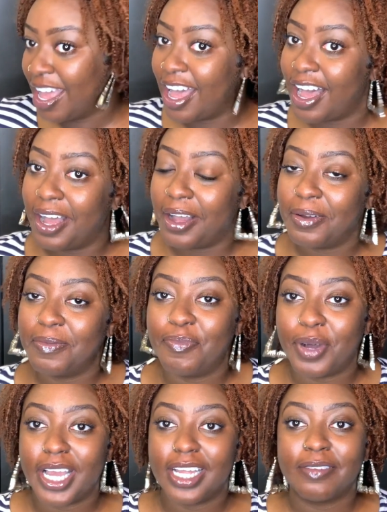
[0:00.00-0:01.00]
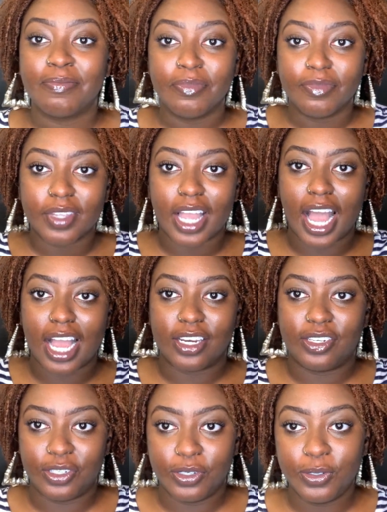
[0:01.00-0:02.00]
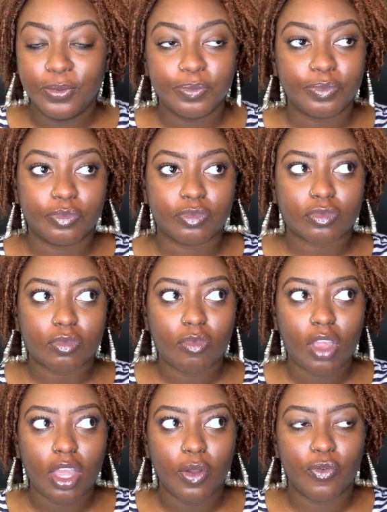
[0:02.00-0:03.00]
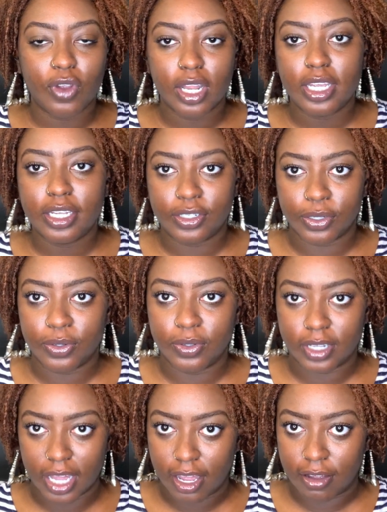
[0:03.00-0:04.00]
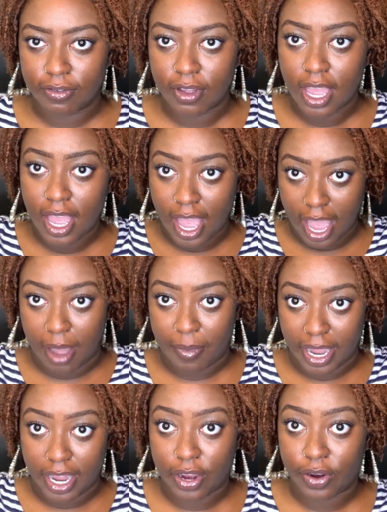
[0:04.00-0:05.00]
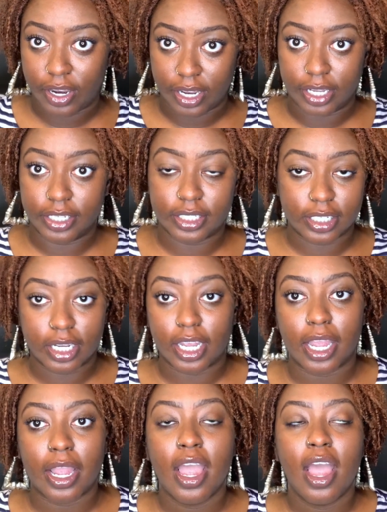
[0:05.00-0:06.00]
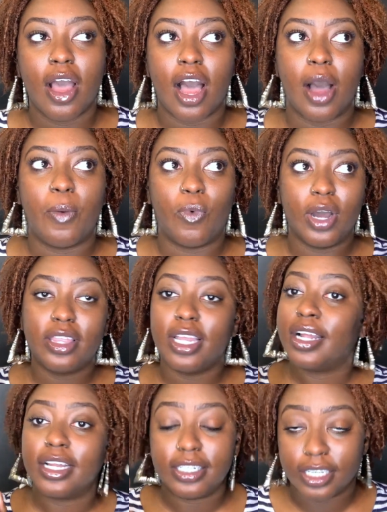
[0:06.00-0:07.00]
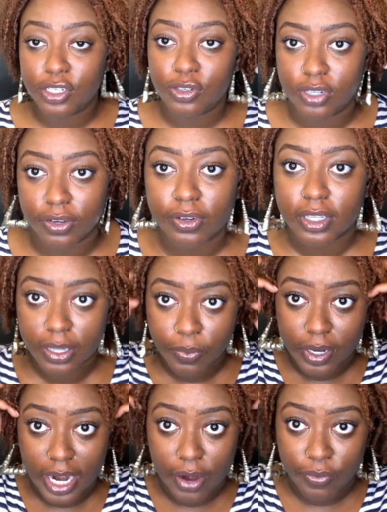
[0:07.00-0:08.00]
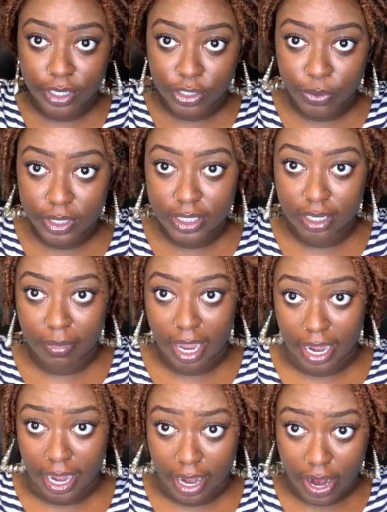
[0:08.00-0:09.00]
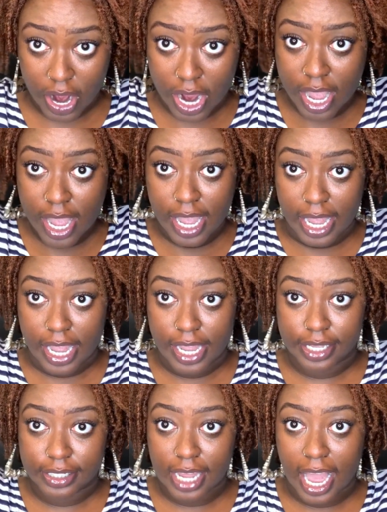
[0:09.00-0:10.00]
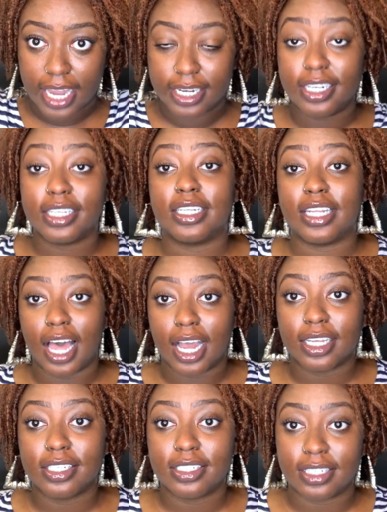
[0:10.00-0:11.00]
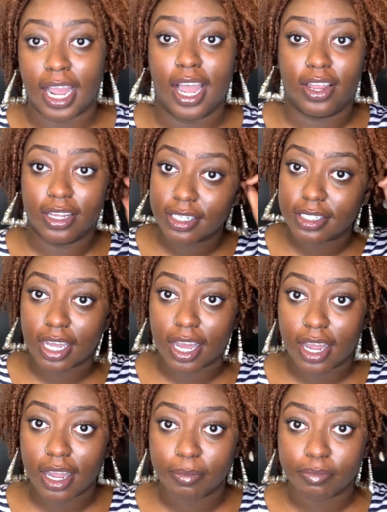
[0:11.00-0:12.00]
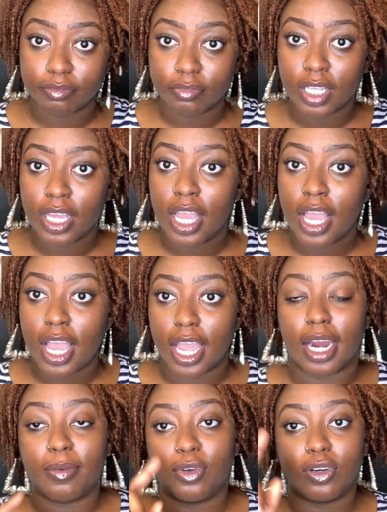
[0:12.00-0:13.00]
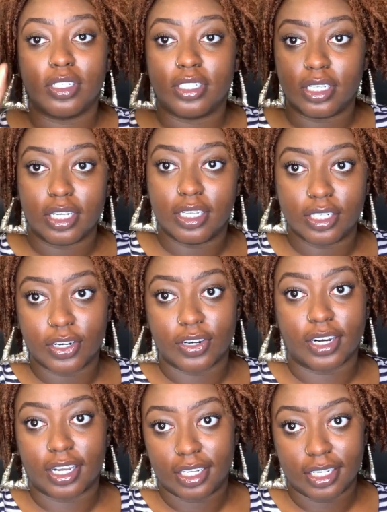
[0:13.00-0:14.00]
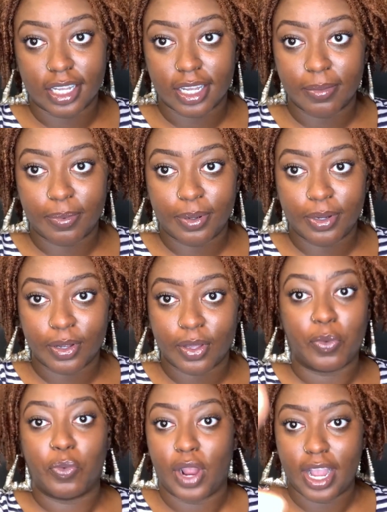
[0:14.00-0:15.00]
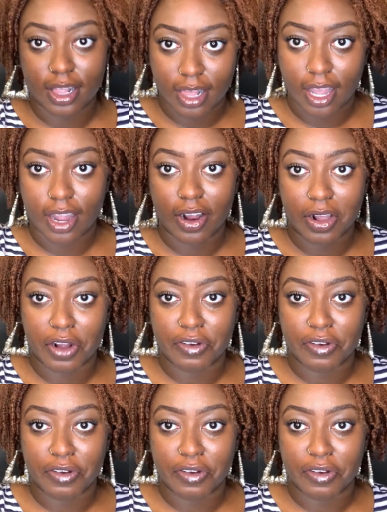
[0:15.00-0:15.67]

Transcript: But I really do love how my hair is looking. One thing I did do differently when I retwisted my hair is I did a lock style this time, and I'm going to insert a clip right there